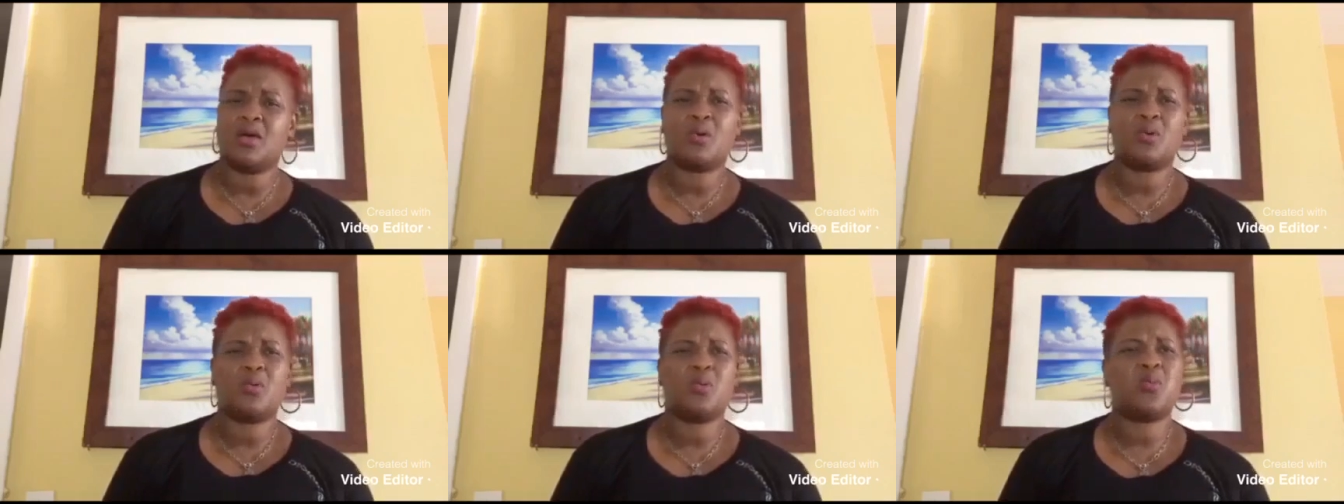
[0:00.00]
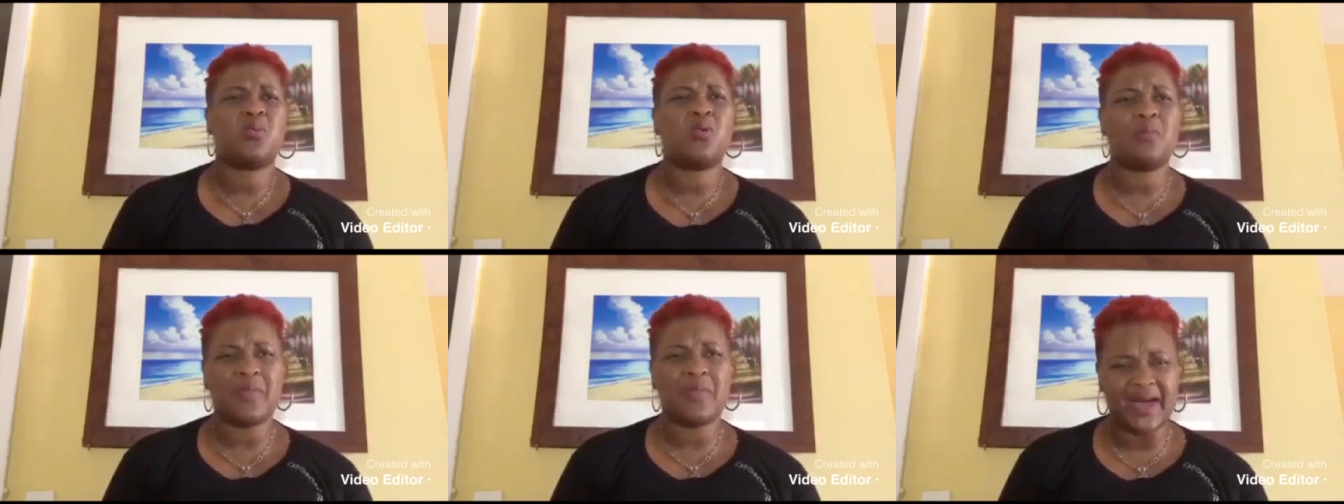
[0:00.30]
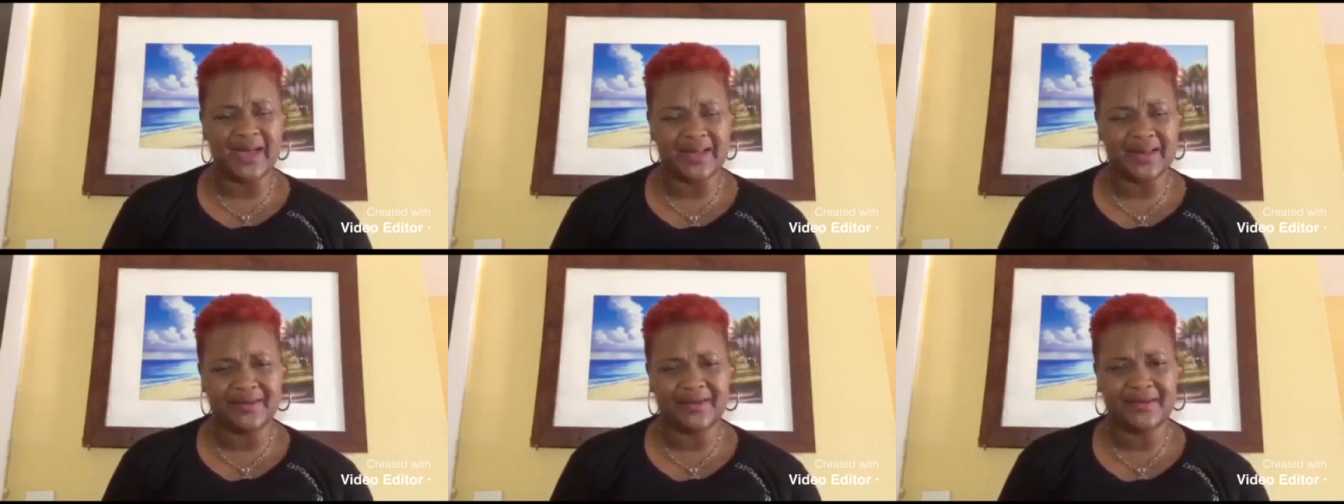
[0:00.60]
Woman,
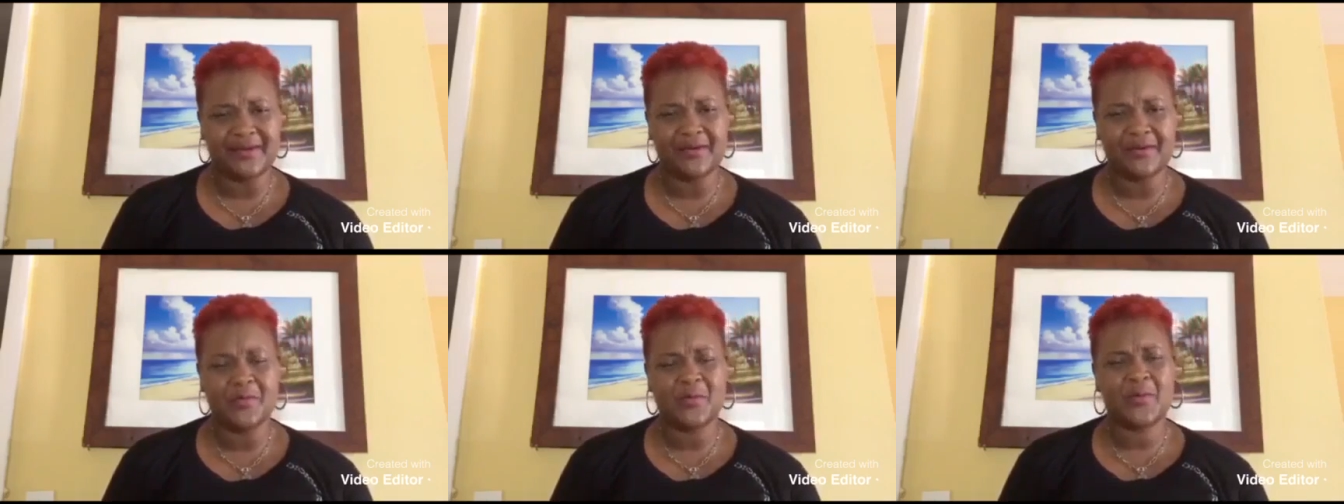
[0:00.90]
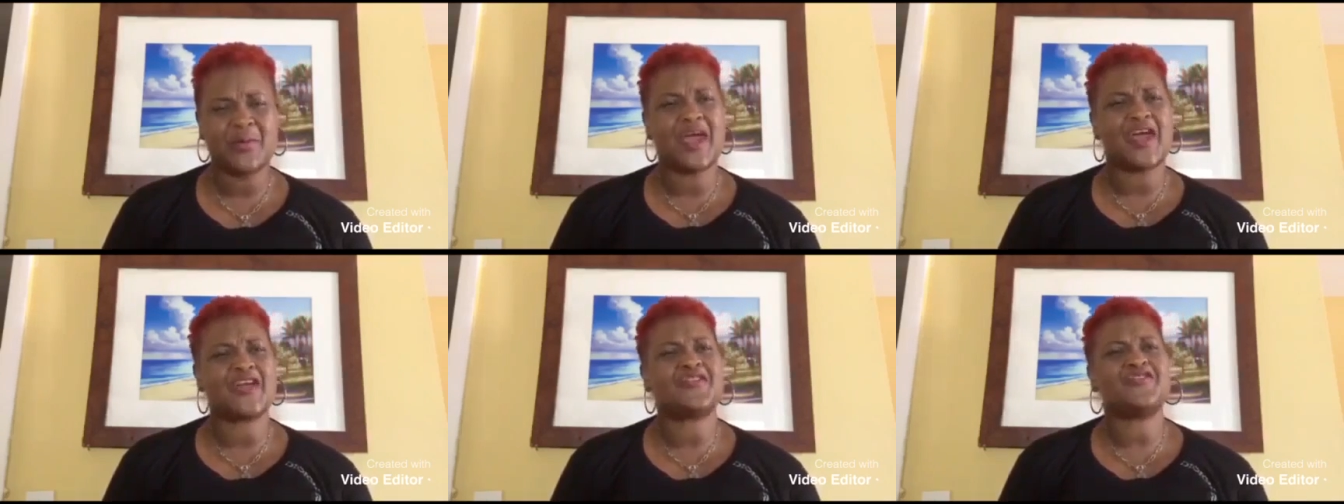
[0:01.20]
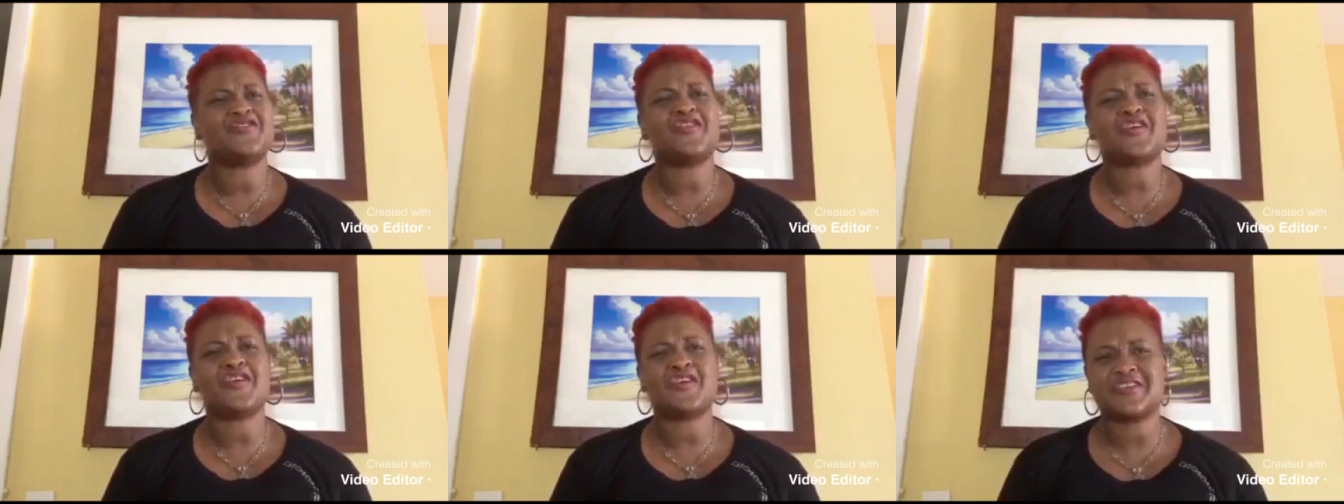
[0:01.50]
we are
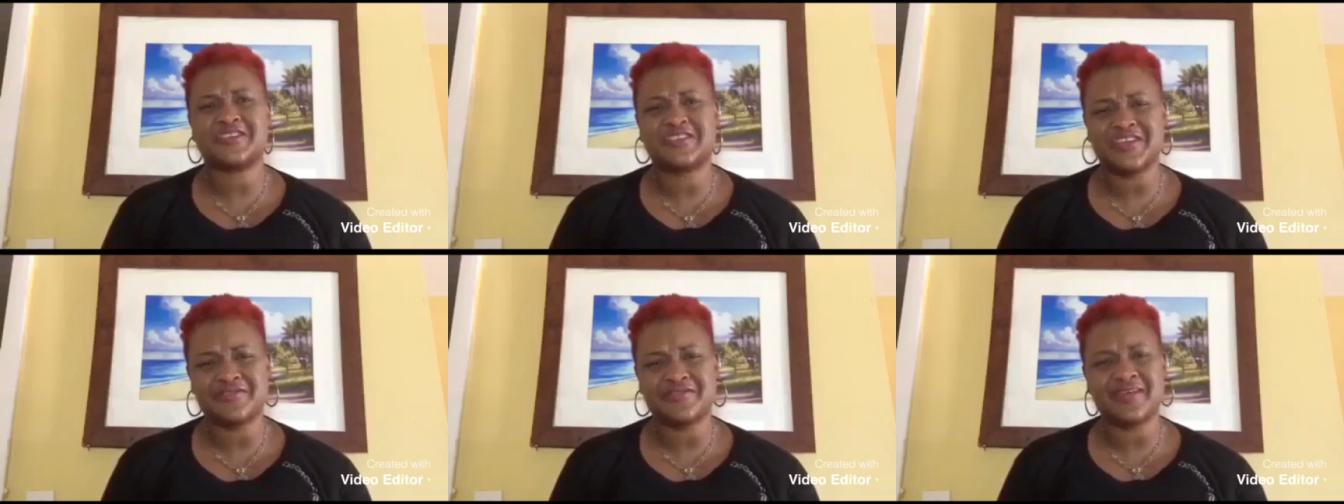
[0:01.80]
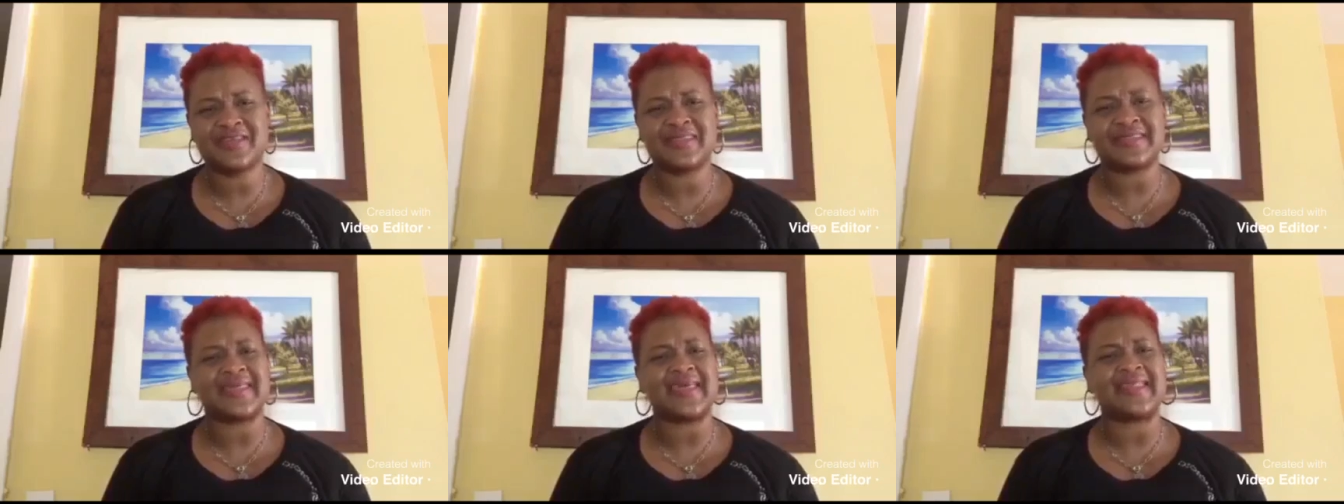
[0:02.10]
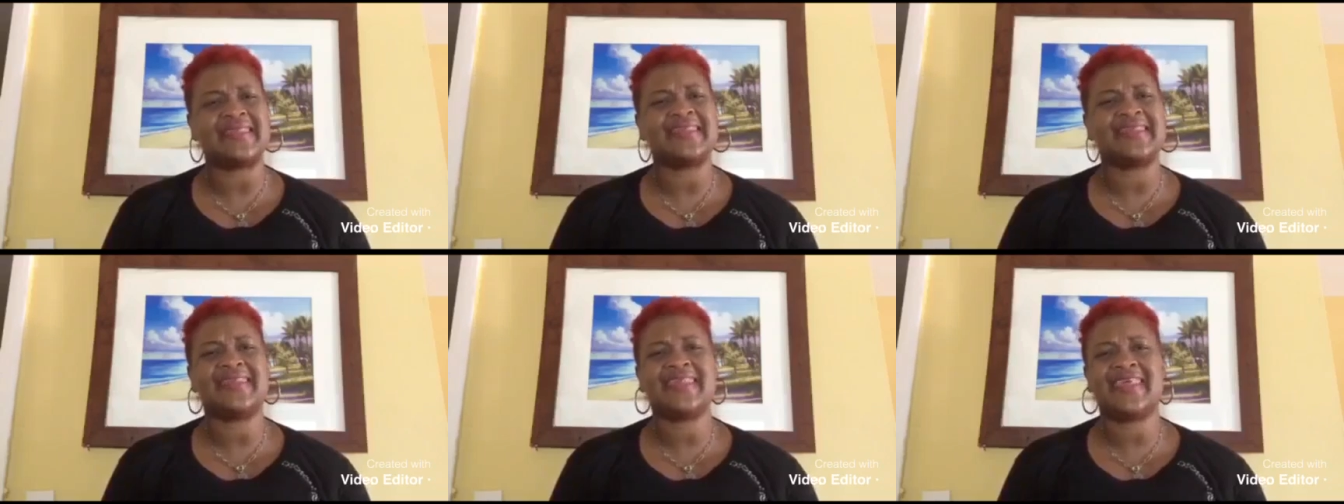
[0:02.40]
nurturers
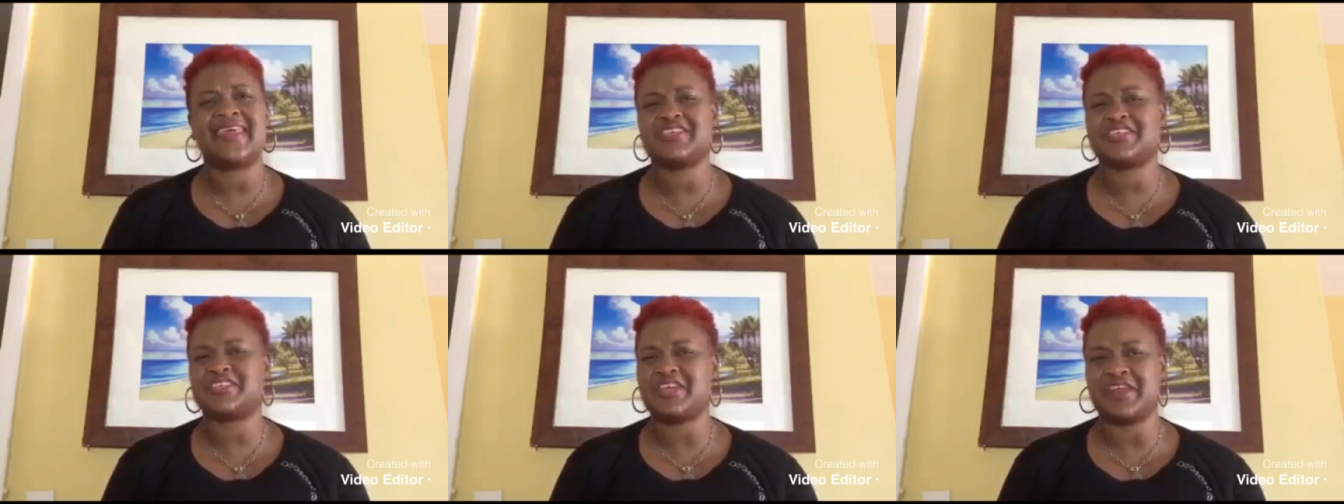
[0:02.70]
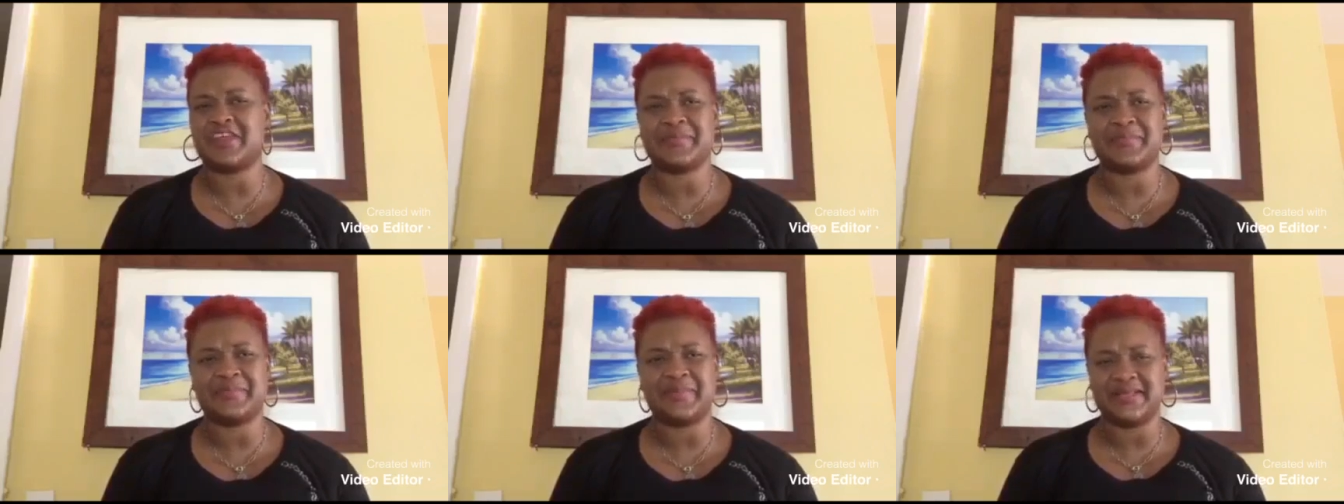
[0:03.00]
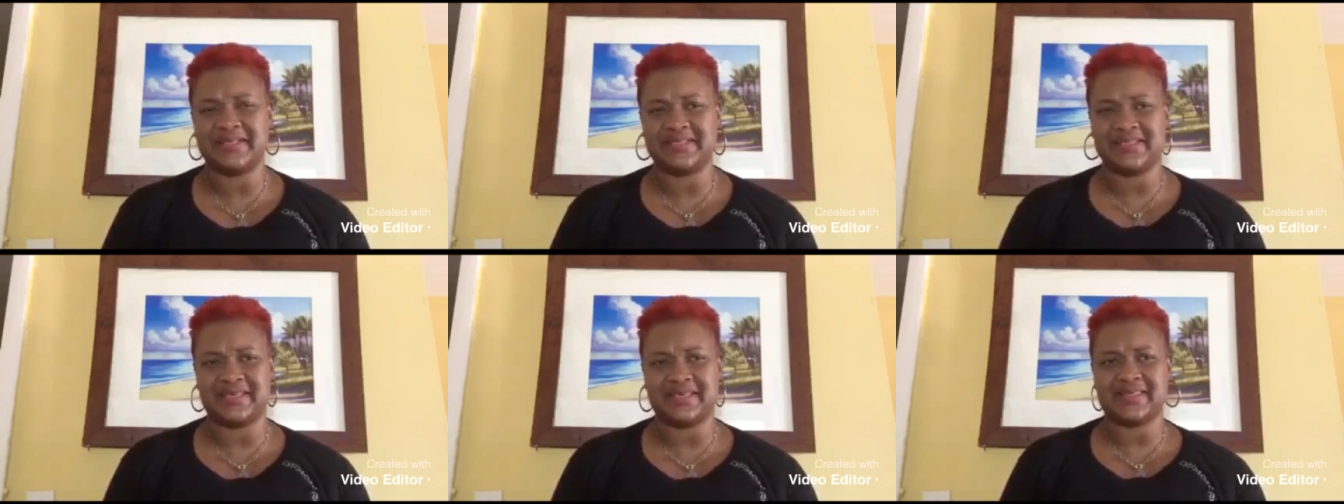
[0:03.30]
and nation
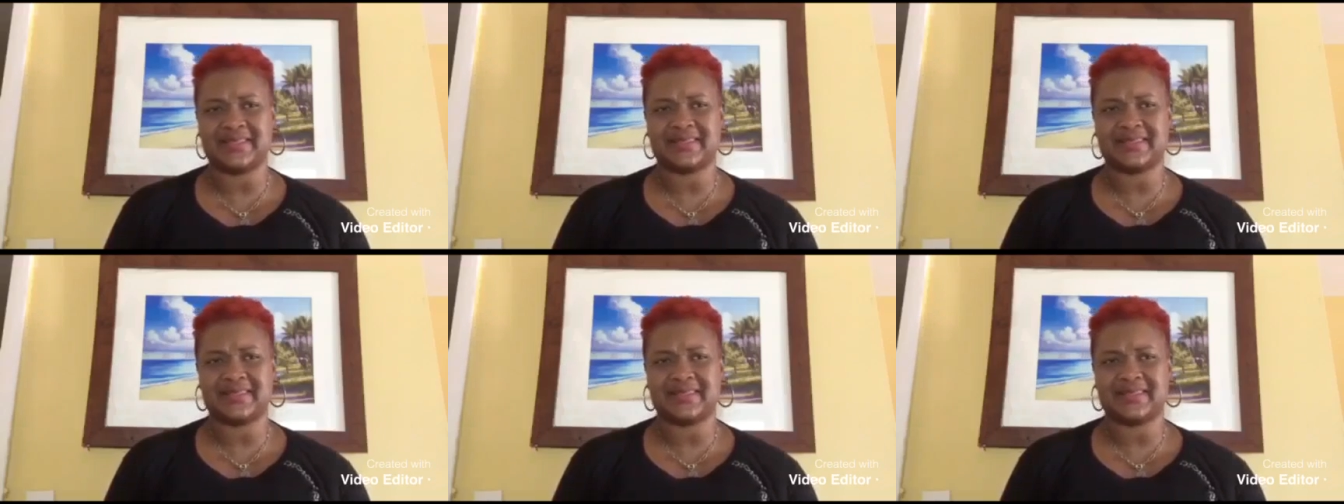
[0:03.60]
builders.